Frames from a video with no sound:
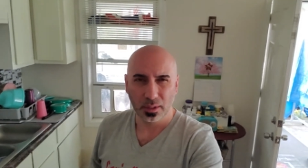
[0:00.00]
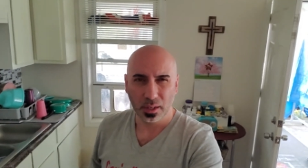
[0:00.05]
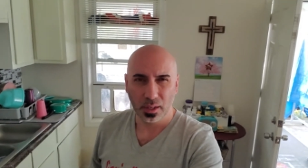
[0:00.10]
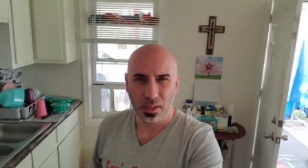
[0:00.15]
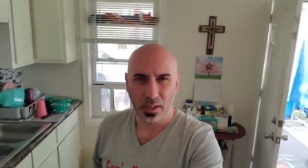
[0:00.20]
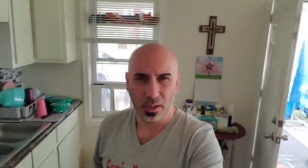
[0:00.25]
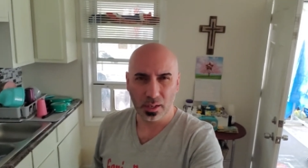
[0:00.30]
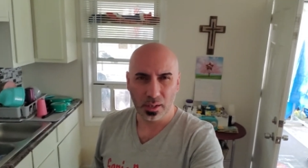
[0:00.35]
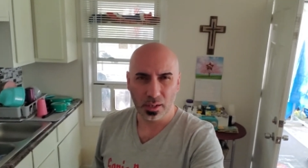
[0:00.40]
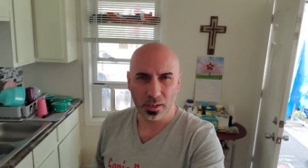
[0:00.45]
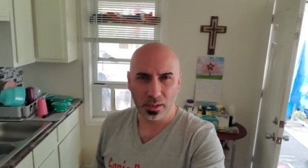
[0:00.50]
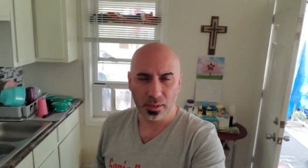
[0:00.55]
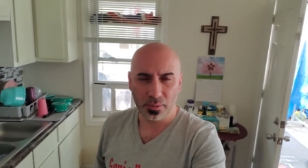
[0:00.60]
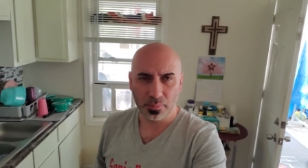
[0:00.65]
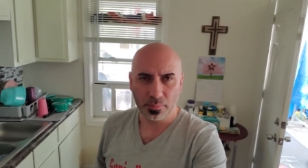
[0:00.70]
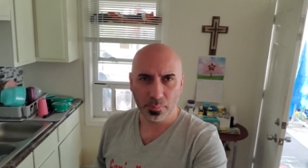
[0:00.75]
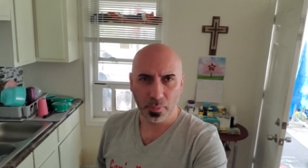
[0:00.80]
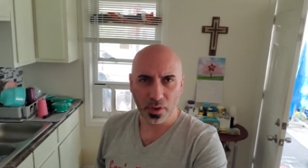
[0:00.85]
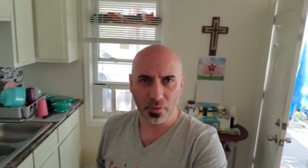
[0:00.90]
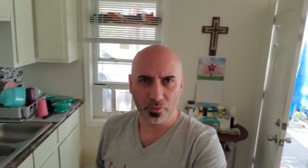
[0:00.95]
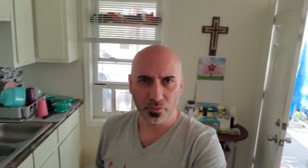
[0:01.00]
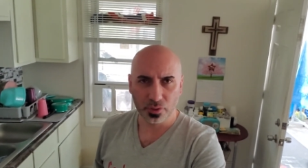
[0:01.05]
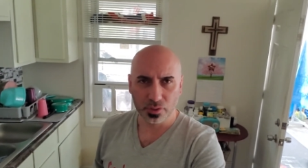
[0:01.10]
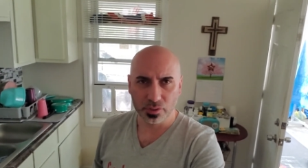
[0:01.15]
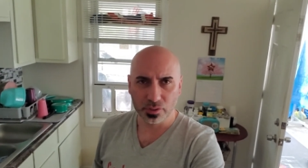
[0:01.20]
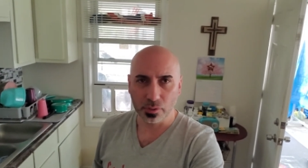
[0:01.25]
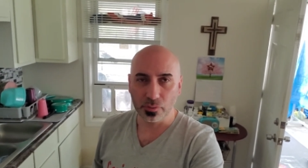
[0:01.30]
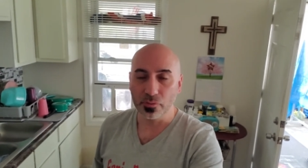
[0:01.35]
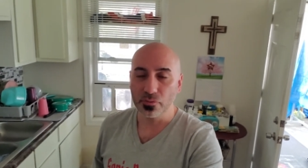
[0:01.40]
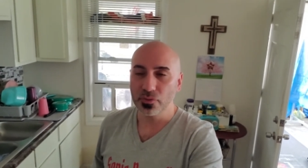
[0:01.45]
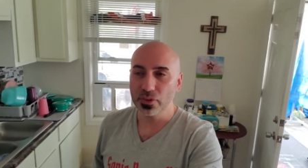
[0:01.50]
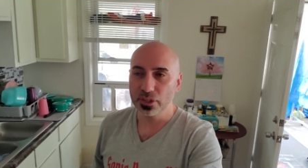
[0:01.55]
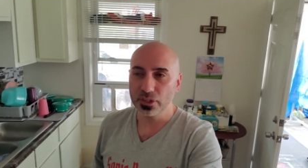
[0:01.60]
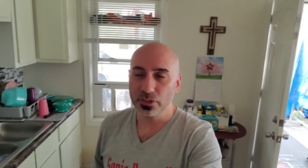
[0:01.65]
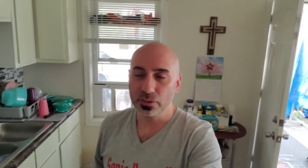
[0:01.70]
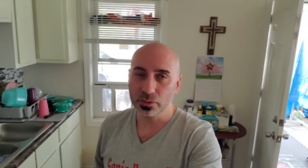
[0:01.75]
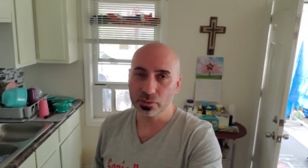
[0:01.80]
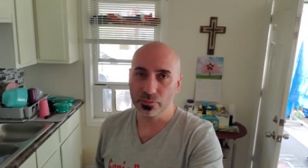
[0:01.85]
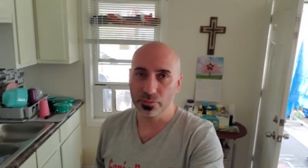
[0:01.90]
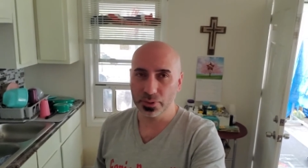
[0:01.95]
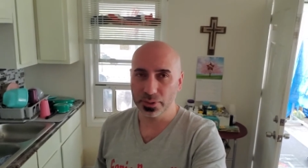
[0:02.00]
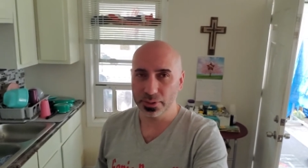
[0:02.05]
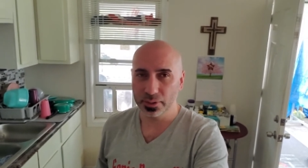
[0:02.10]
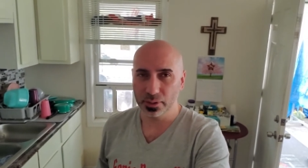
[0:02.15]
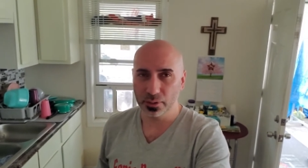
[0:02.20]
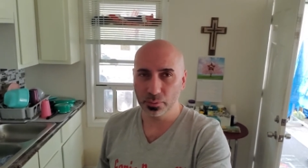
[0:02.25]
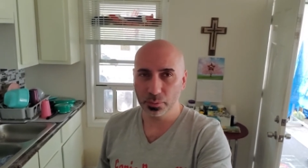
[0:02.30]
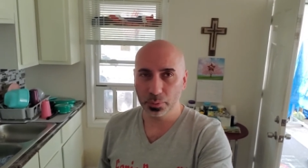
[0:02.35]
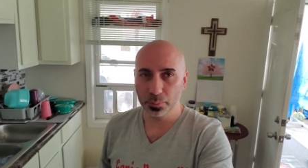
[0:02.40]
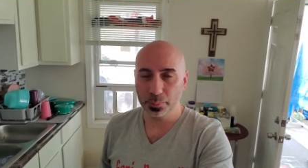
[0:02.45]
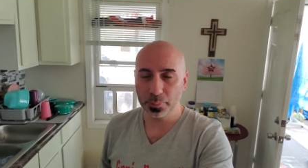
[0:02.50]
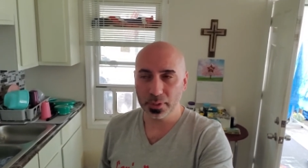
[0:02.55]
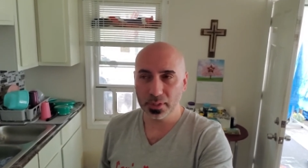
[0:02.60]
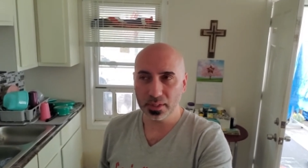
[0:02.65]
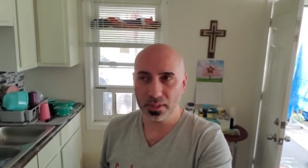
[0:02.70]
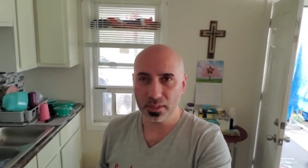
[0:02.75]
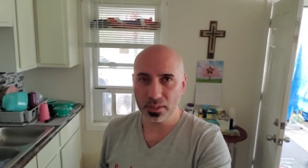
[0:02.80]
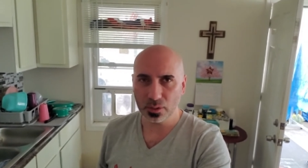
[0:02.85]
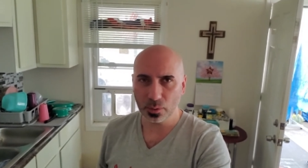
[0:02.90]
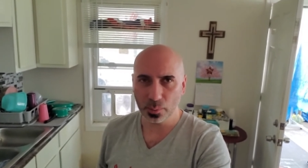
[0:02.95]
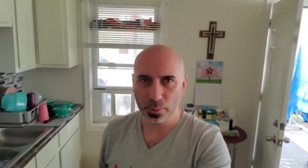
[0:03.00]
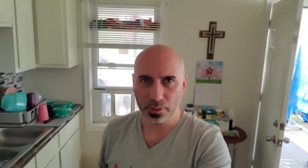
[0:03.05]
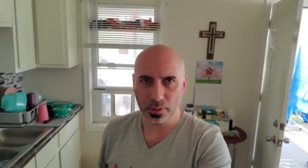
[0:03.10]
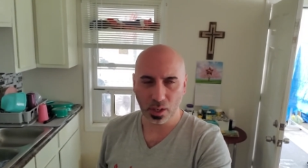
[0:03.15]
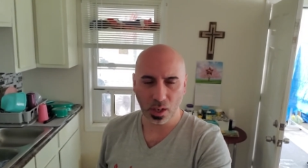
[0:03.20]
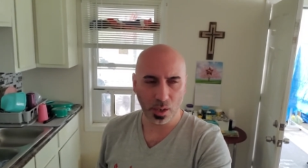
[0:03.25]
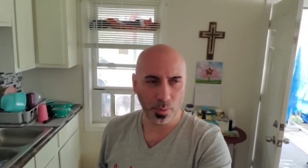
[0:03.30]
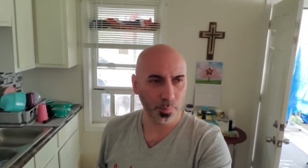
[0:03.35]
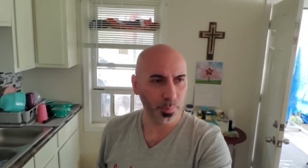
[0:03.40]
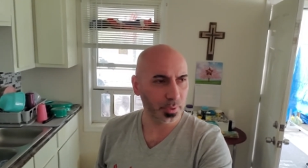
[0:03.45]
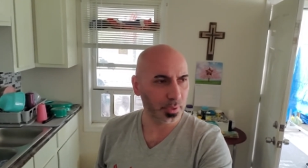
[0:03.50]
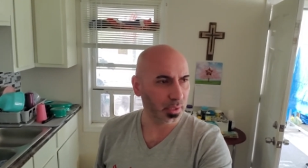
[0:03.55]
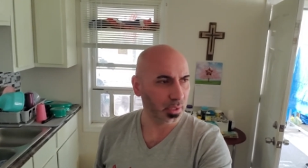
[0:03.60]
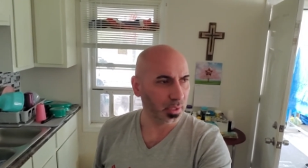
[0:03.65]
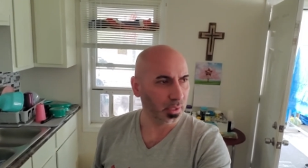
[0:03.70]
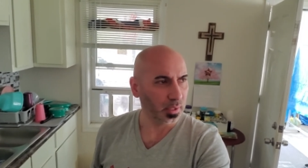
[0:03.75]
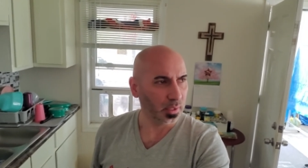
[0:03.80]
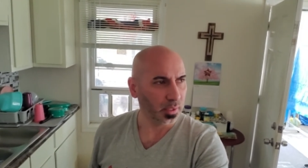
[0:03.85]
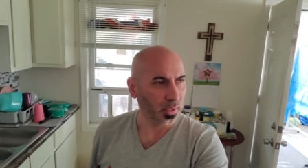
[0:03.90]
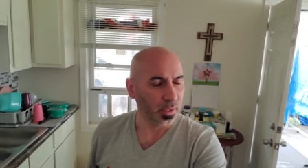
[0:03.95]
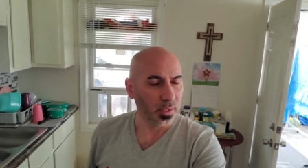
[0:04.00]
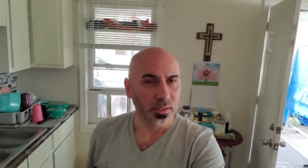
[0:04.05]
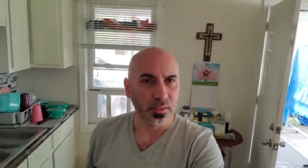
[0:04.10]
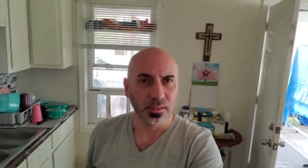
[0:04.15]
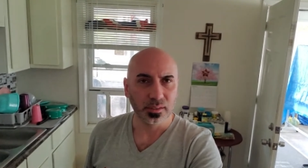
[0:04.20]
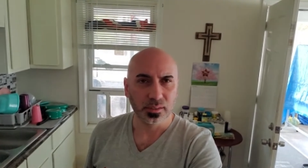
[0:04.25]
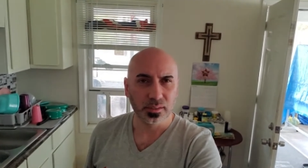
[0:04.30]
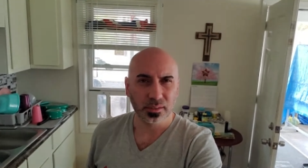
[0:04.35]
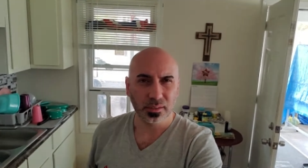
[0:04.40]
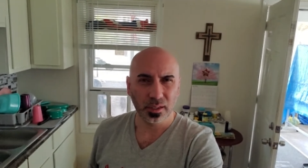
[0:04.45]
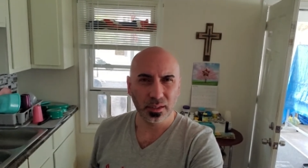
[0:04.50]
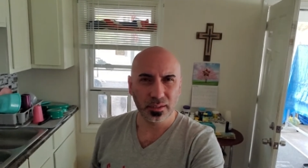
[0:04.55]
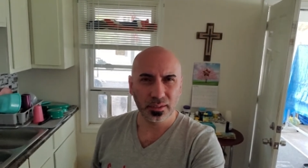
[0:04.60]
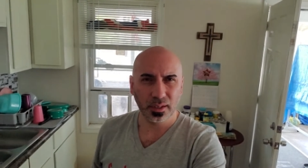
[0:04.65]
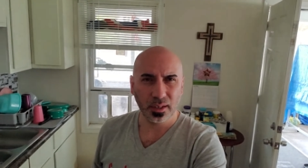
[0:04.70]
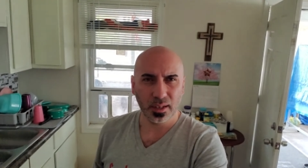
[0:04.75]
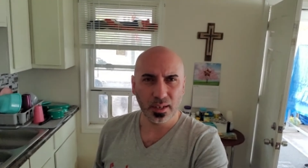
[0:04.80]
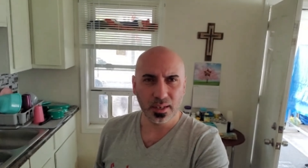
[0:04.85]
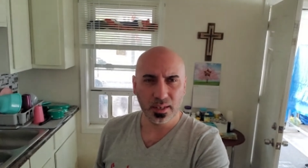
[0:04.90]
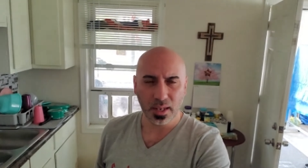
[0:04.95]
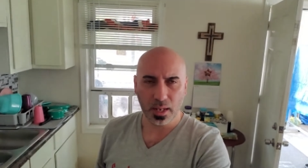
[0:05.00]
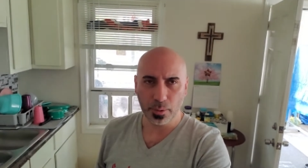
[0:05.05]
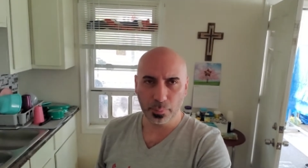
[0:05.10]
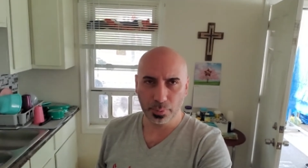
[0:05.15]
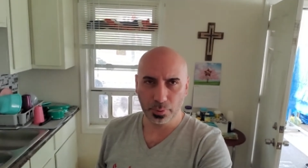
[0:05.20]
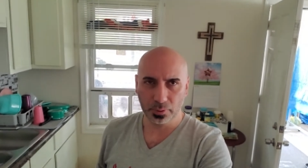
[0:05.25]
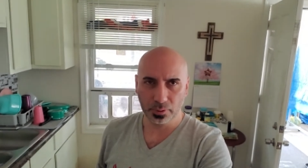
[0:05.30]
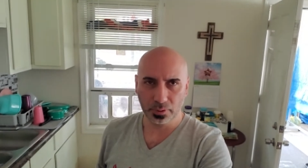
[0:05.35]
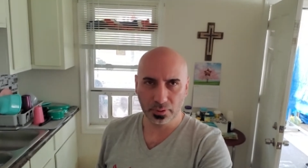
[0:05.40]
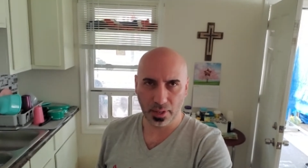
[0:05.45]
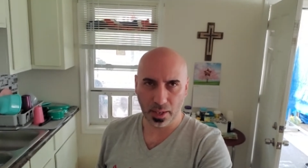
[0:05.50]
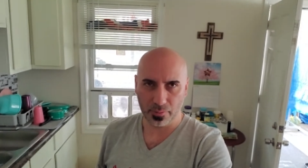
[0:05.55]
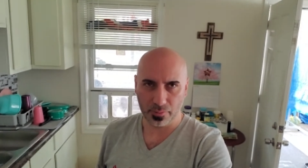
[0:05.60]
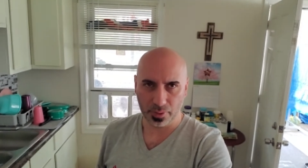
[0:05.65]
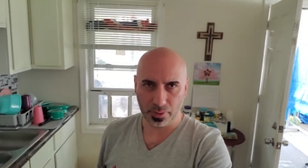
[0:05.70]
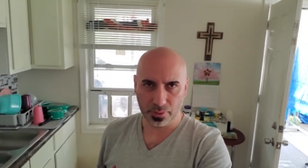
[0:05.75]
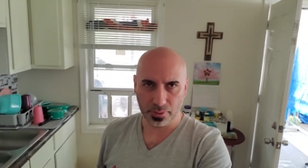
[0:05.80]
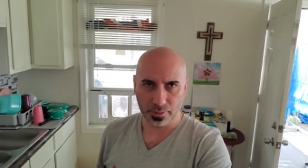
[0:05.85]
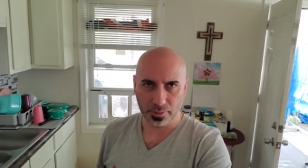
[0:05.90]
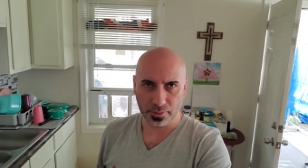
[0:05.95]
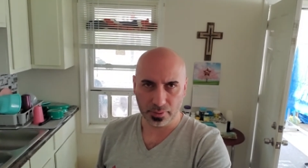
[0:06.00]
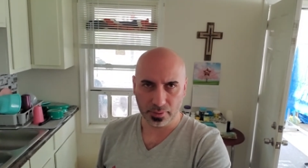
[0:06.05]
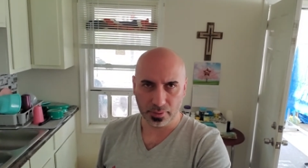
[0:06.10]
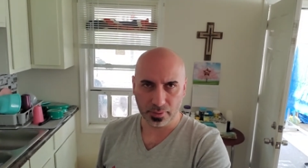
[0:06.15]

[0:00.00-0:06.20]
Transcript: Um, my first official video will be going up Sunday, April 11th.